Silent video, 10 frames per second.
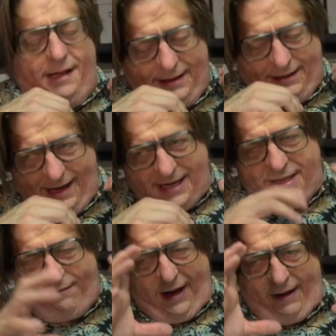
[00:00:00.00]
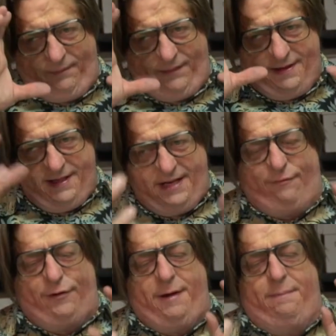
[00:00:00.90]
Lots of like
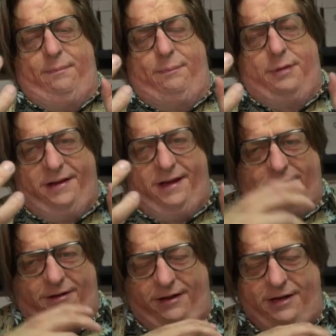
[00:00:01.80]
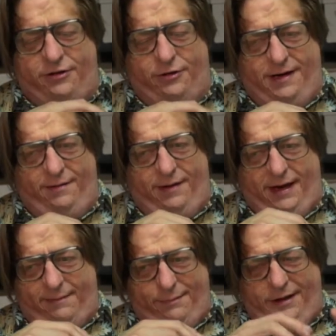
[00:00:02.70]
different political intrigue,
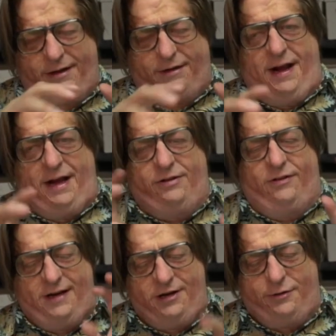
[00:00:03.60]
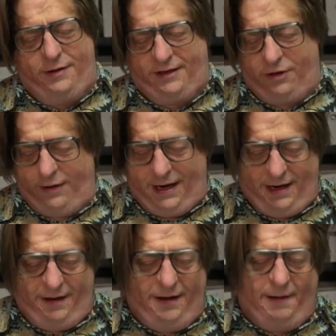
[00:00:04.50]
like political factions and intrigue going
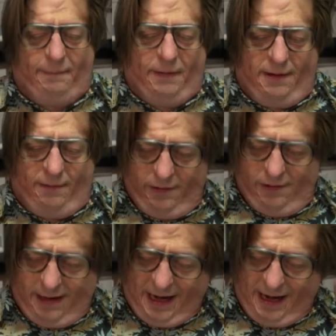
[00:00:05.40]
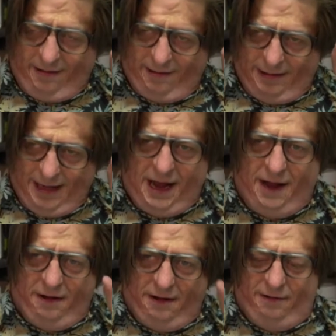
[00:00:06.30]
on, and a
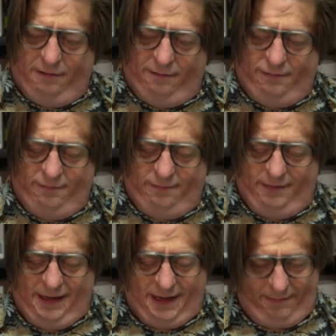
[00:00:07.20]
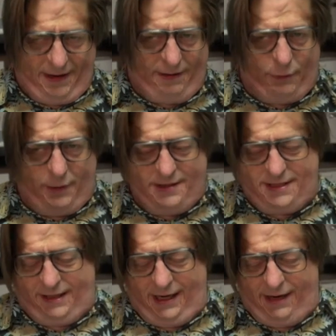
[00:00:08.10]
lot of
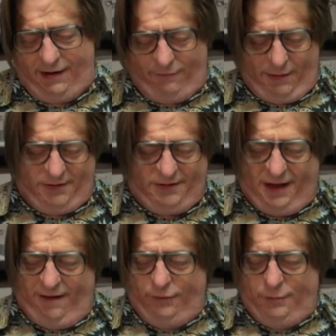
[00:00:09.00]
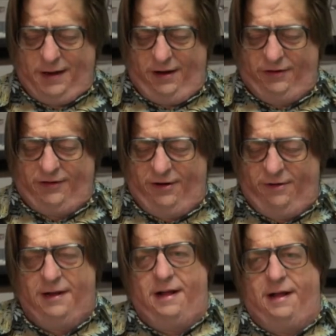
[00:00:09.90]
everyone's in it for themselves, but
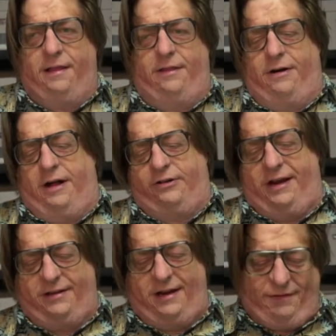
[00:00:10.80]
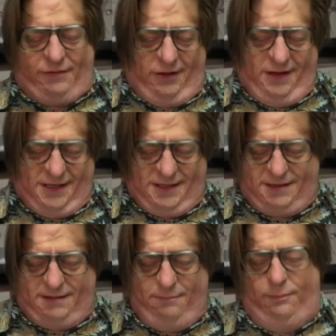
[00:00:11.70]
also they're all chasing after the
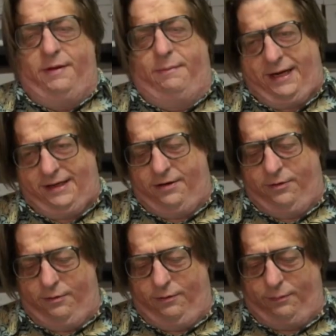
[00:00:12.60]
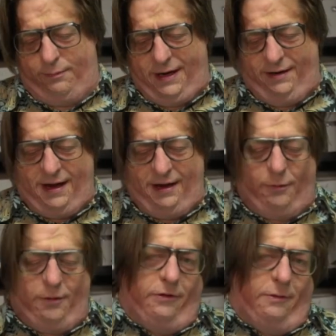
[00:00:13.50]
Micah who might end
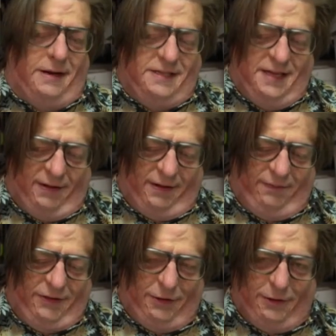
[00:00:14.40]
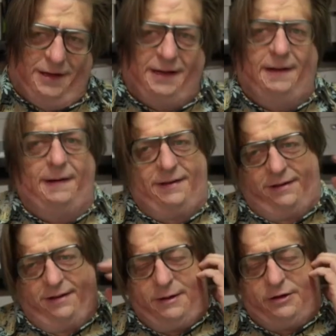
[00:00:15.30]
the world or might save it. So it's a
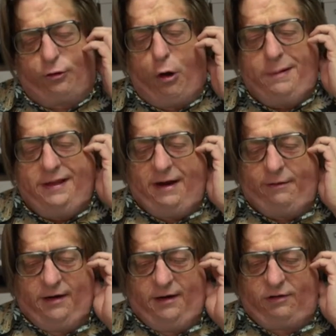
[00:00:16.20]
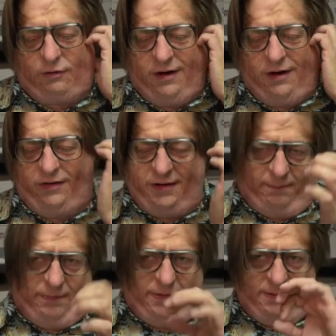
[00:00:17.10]
little bit tropey in that regards as far as
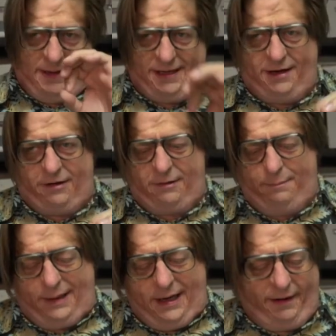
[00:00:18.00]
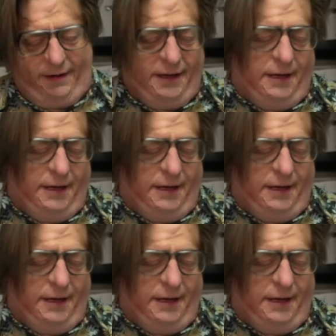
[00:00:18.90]
the main character, but